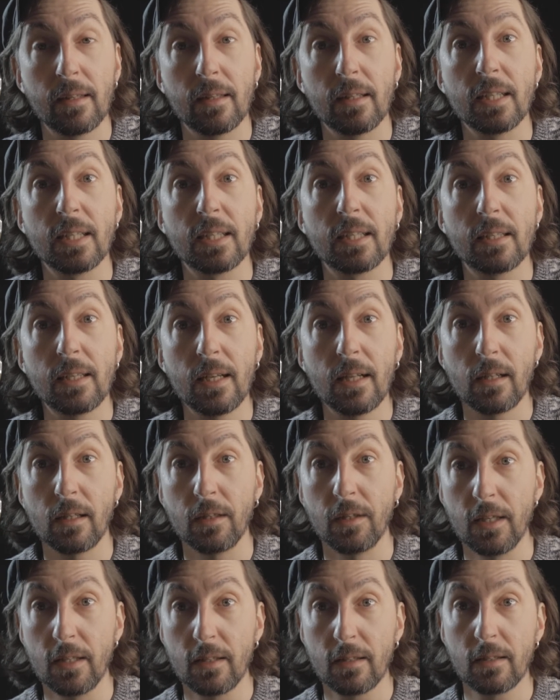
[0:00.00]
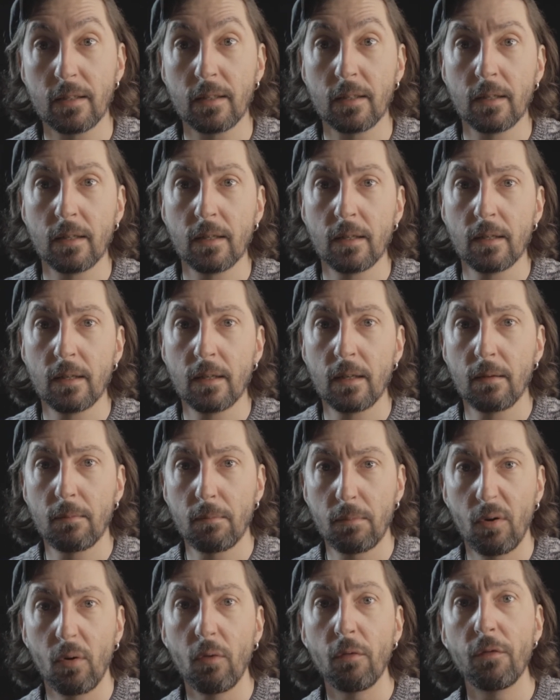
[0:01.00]
the stillness
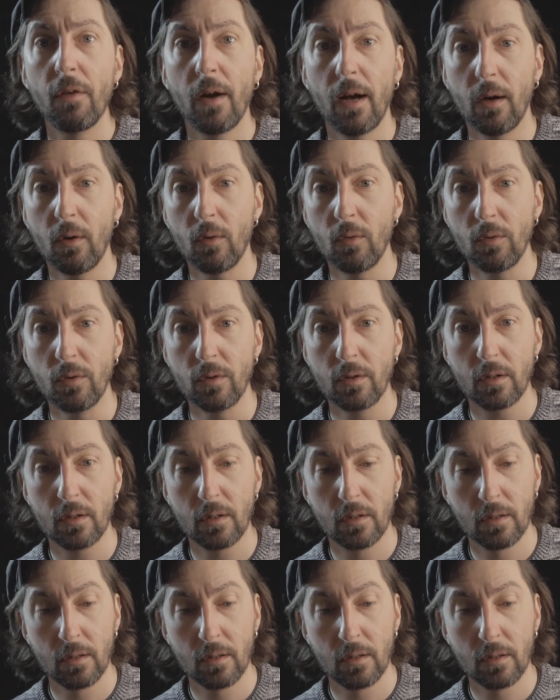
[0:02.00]
profound.